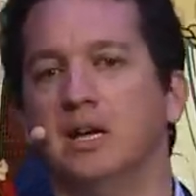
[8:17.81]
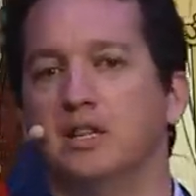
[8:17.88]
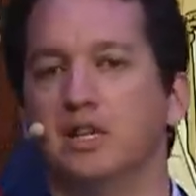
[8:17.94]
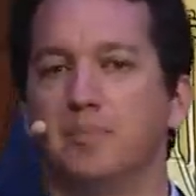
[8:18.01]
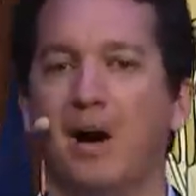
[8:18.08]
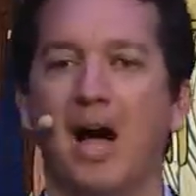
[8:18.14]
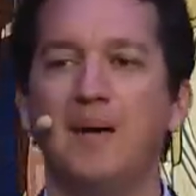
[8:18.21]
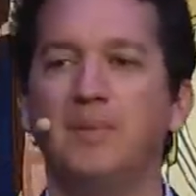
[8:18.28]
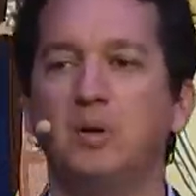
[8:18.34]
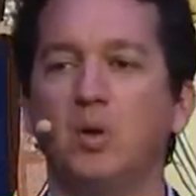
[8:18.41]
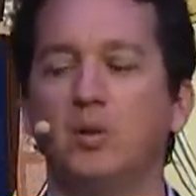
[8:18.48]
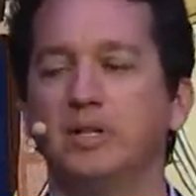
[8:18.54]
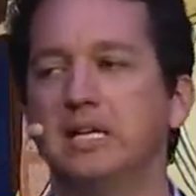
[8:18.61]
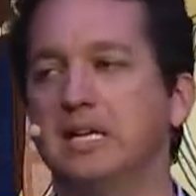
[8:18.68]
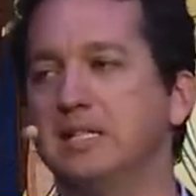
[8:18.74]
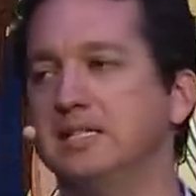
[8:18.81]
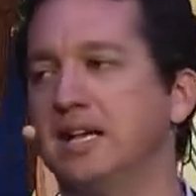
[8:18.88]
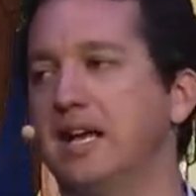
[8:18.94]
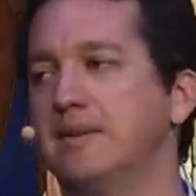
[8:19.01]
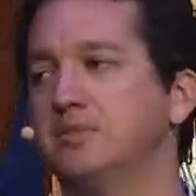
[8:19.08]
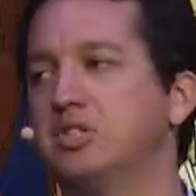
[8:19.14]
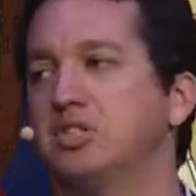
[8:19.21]
The Bible only
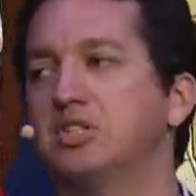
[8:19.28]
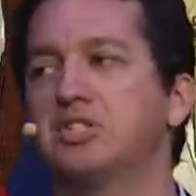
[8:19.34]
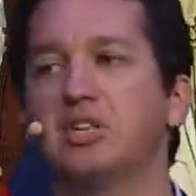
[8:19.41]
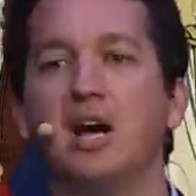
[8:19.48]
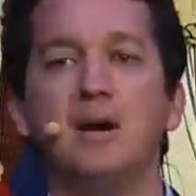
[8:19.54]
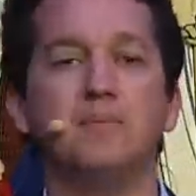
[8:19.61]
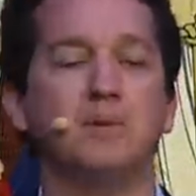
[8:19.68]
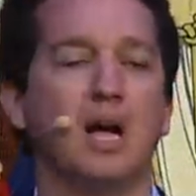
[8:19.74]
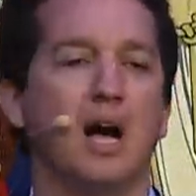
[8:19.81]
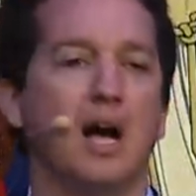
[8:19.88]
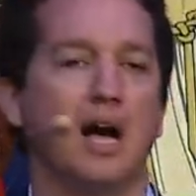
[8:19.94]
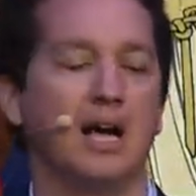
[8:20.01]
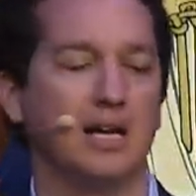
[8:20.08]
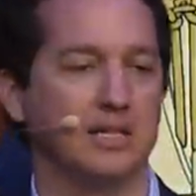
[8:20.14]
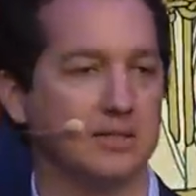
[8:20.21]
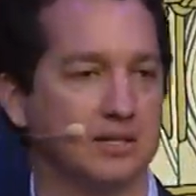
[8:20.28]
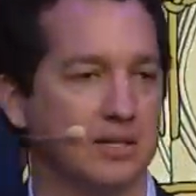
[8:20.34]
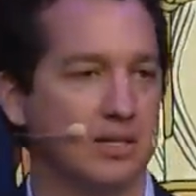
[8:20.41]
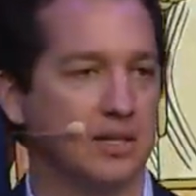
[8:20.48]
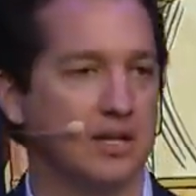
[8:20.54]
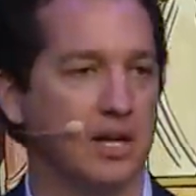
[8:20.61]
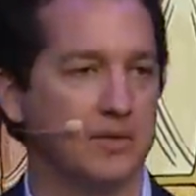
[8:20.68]
condemns some kind
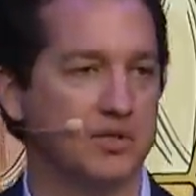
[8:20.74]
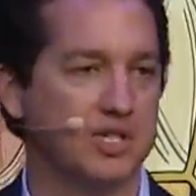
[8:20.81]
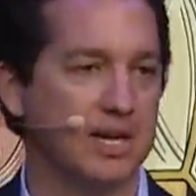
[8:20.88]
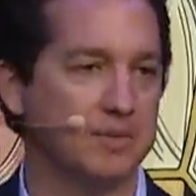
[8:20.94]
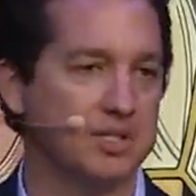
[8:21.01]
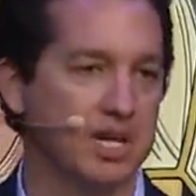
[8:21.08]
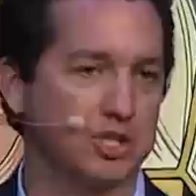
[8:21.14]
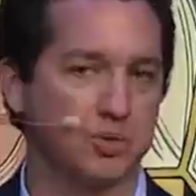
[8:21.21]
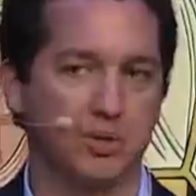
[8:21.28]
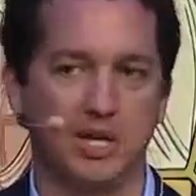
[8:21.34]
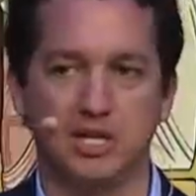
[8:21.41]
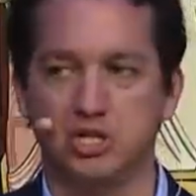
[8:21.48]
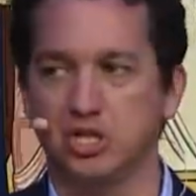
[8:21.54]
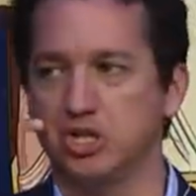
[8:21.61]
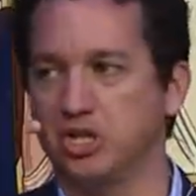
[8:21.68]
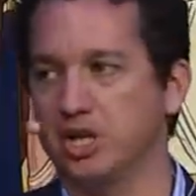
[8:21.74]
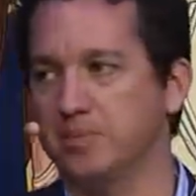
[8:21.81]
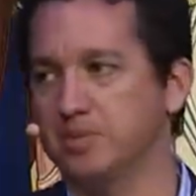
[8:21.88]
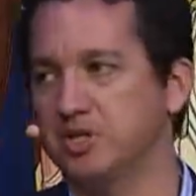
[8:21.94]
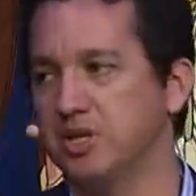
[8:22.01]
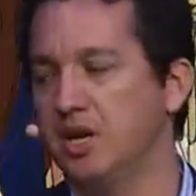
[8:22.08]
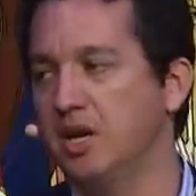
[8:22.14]
of same sex
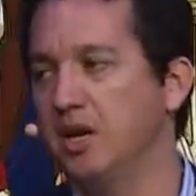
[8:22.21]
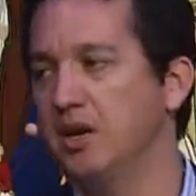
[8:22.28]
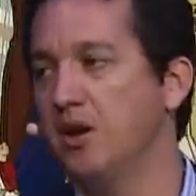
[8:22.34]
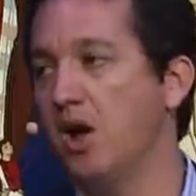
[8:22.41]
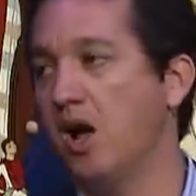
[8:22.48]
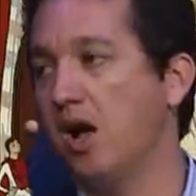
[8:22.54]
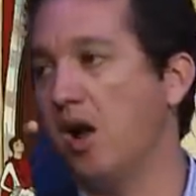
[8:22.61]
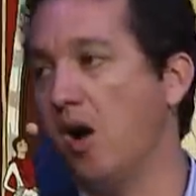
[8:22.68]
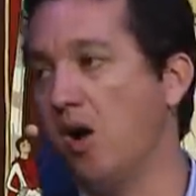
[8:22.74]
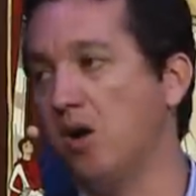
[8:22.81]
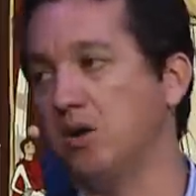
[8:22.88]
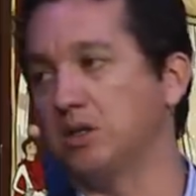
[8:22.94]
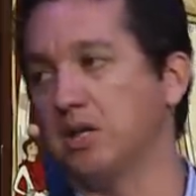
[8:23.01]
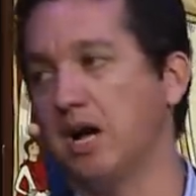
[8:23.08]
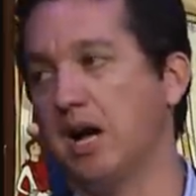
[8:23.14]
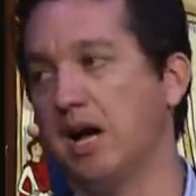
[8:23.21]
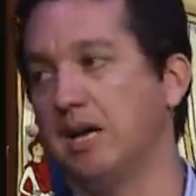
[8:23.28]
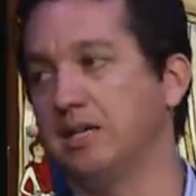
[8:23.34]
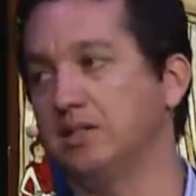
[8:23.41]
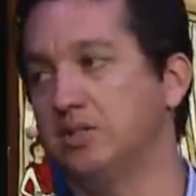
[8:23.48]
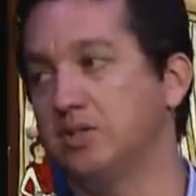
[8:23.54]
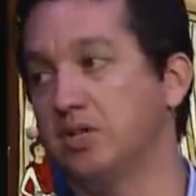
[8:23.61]
relationships, not all
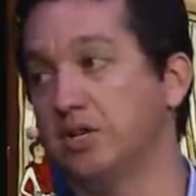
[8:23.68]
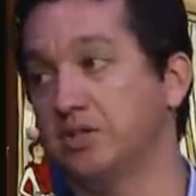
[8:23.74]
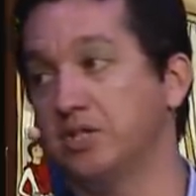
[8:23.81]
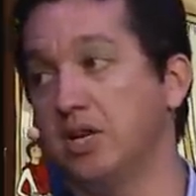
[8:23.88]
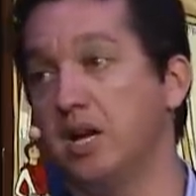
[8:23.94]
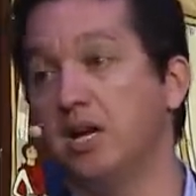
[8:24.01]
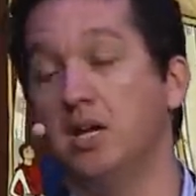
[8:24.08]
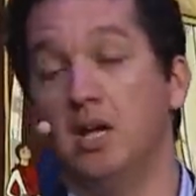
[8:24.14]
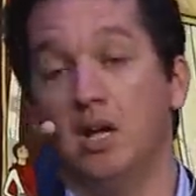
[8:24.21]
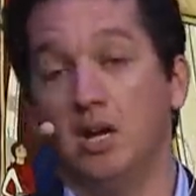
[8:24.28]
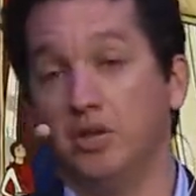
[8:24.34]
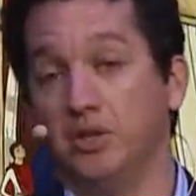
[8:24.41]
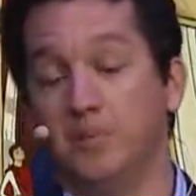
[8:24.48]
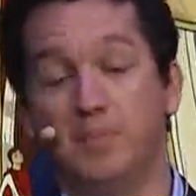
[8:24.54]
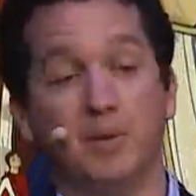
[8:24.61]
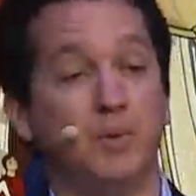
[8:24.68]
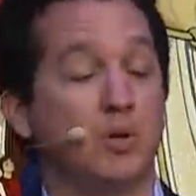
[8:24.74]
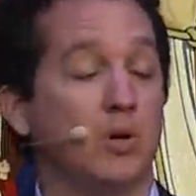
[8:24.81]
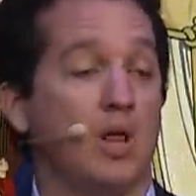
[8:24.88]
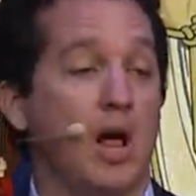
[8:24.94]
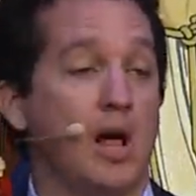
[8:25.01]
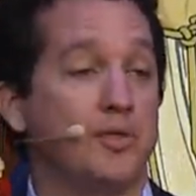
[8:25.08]
kinds. They'll say, the
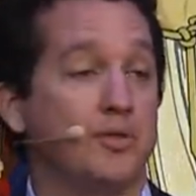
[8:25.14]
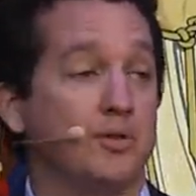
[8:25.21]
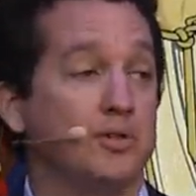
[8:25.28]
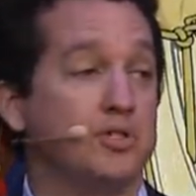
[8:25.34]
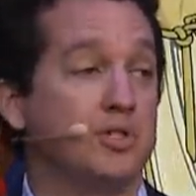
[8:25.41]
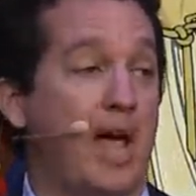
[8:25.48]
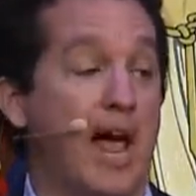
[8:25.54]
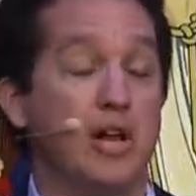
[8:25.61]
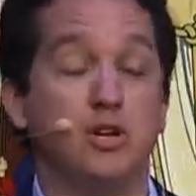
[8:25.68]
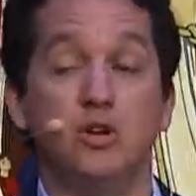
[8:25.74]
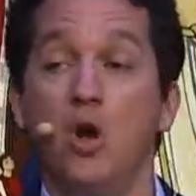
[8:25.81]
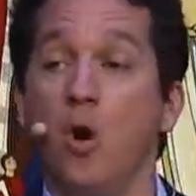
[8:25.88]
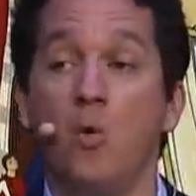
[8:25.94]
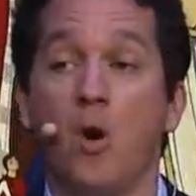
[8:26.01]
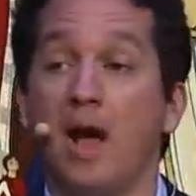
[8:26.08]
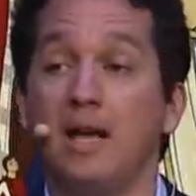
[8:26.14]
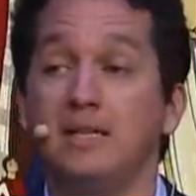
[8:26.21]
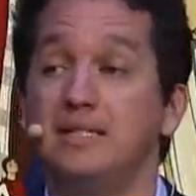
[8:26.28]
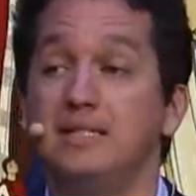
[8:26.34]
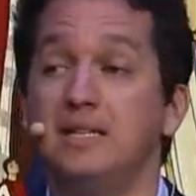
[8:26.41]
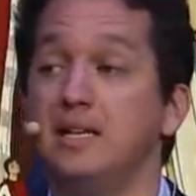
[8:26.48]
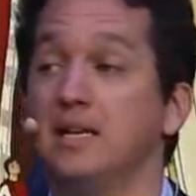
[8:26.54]
biblical authors had no
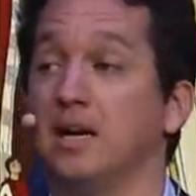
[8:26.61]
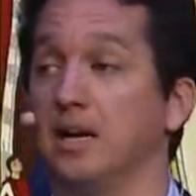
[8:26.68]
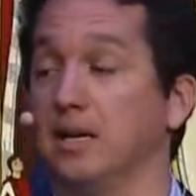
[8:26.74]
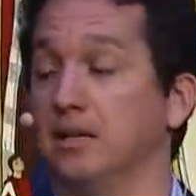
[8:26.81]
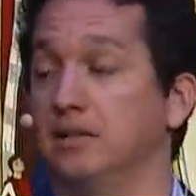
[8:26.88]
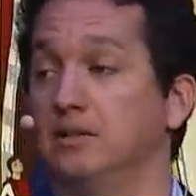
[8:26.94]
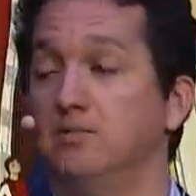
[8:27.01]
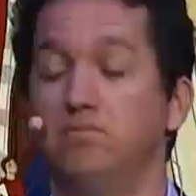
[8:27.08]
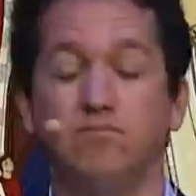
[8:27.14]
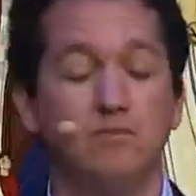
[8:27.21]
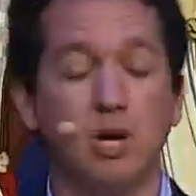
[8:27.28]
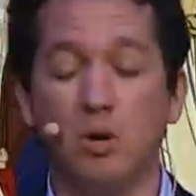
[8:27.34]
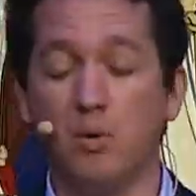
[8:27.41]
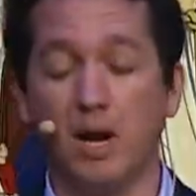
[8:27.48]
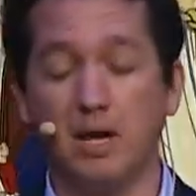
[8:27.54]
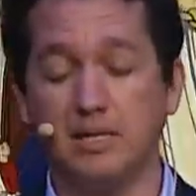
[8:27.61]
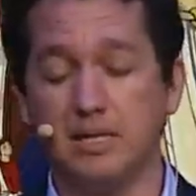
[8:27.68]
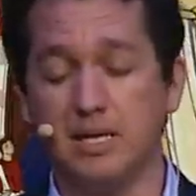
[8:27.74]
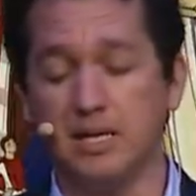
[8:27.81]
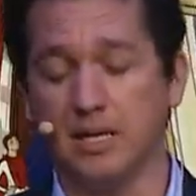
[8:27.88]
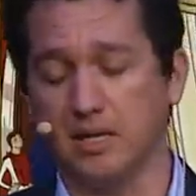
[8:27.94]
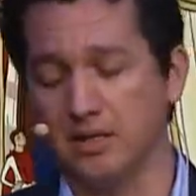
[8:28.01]
idea, no
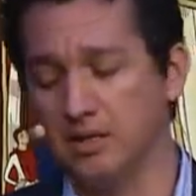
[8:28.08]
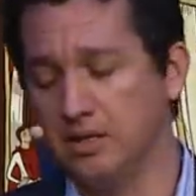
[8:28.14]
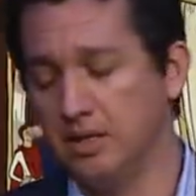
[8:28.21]
idea.